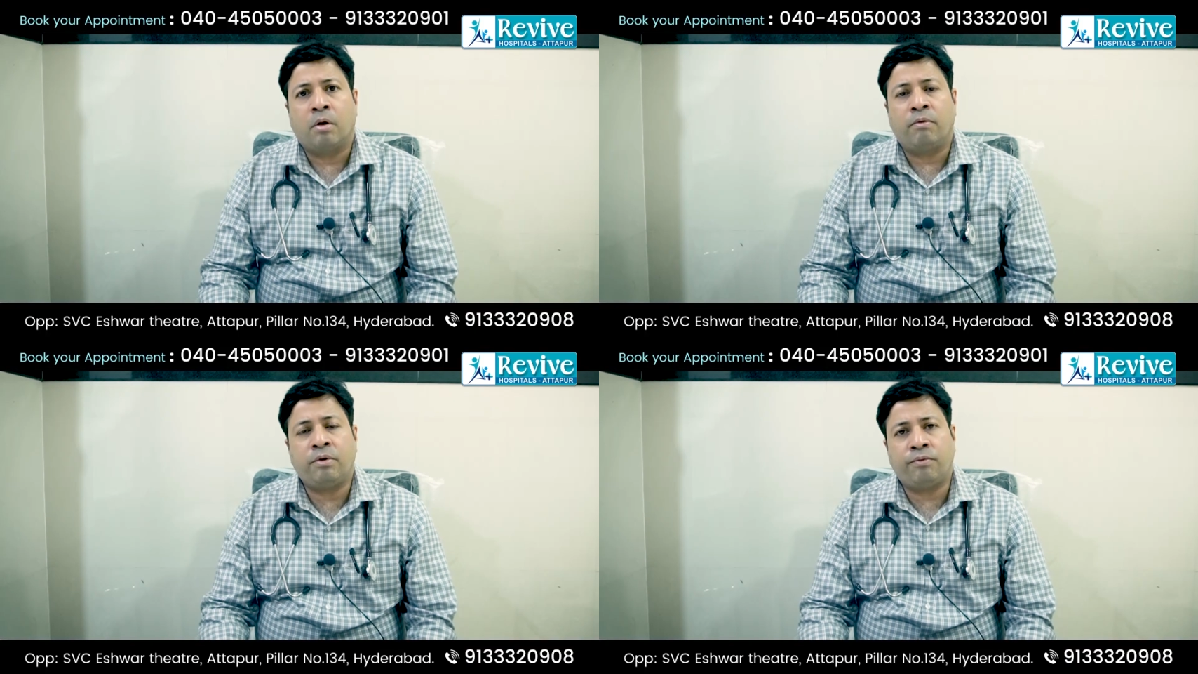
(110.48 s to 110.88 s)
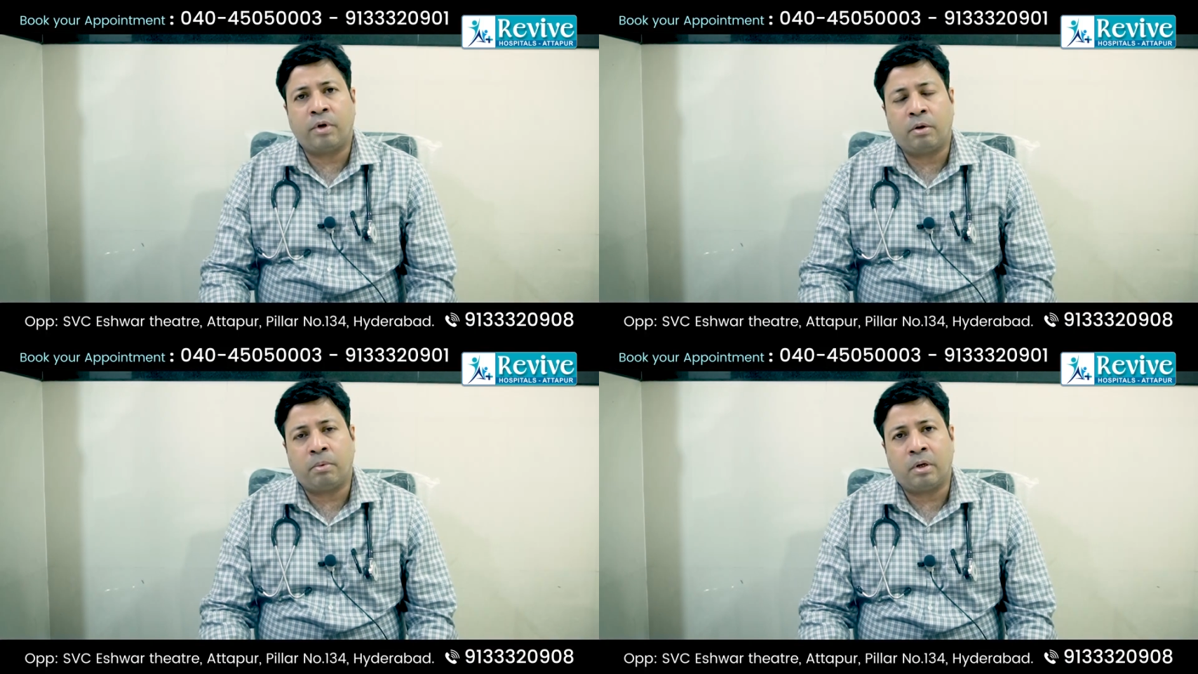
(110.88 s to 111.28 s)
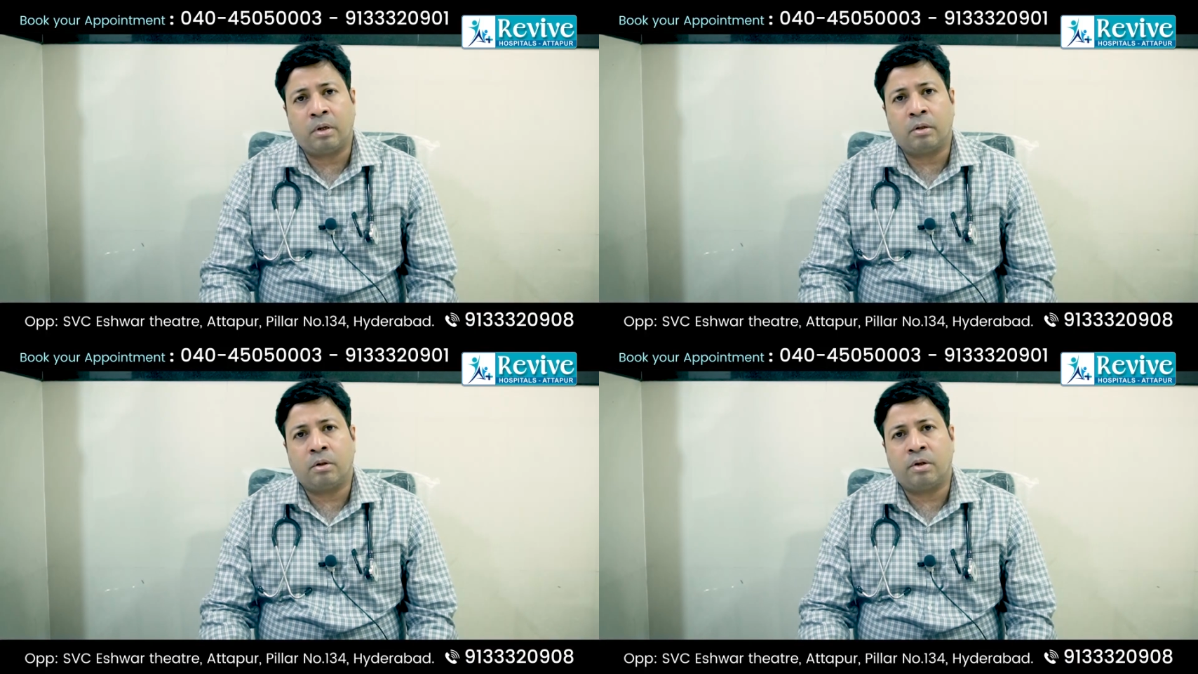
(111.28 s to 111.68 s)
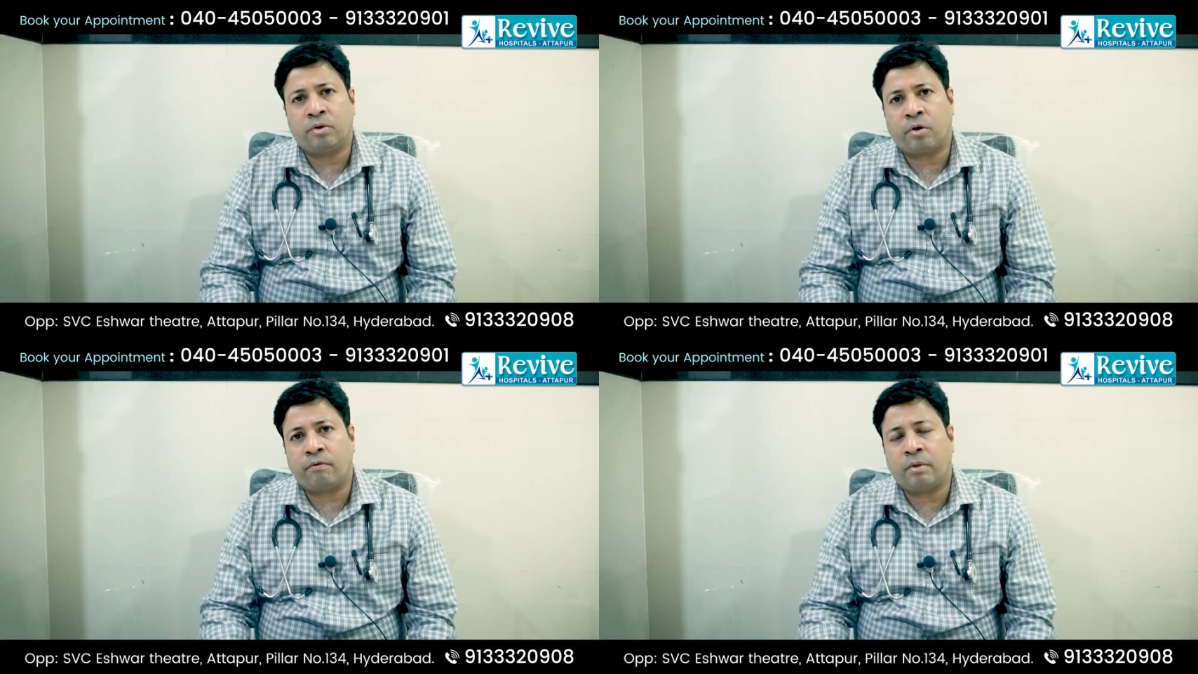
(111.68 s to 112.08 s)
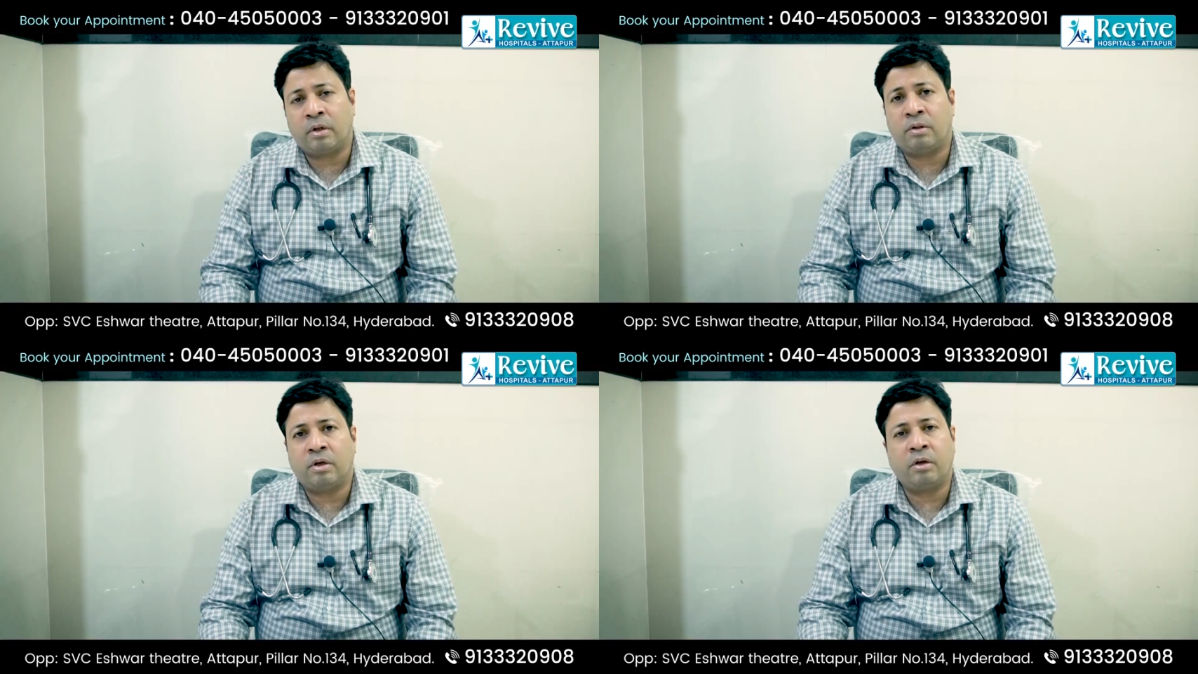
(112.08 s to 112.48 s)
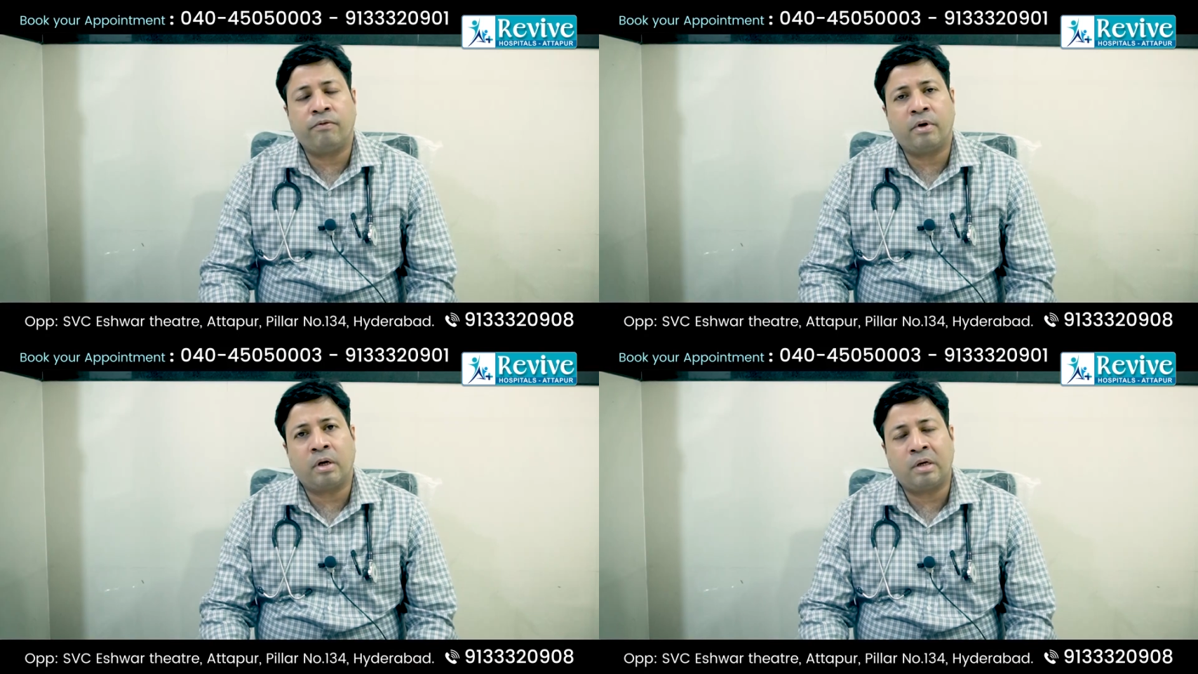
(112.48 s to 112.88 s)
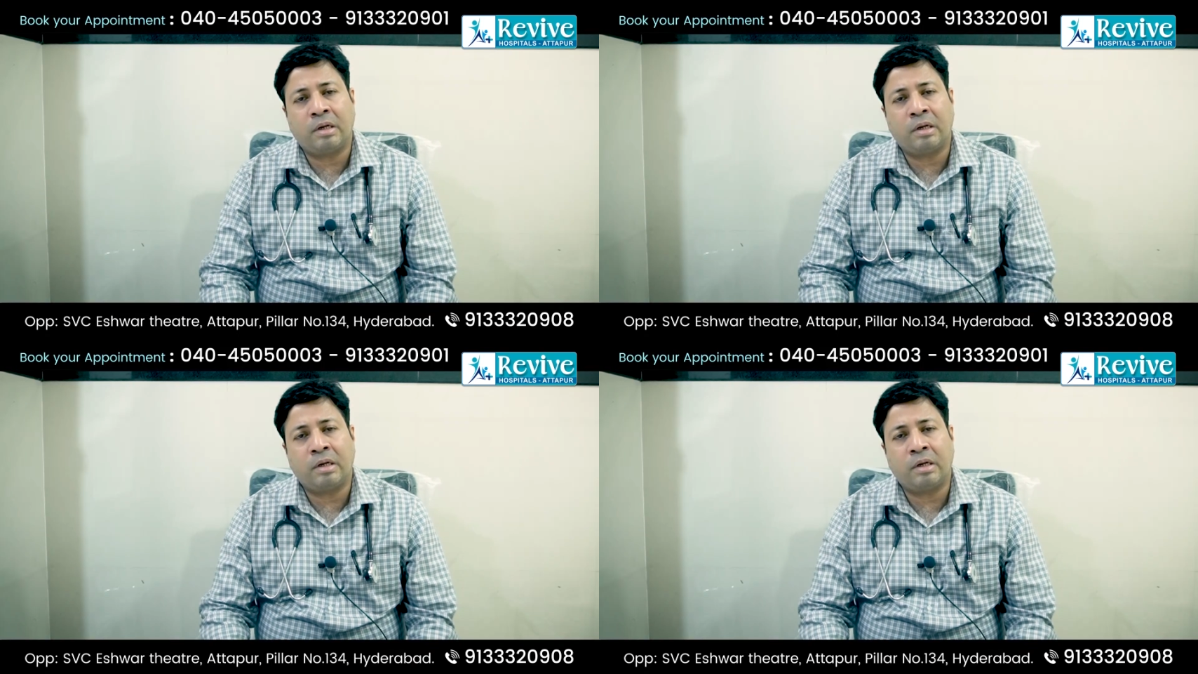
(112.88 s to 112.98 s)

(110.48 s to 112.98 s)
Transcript: With treatment, the risk of death significantly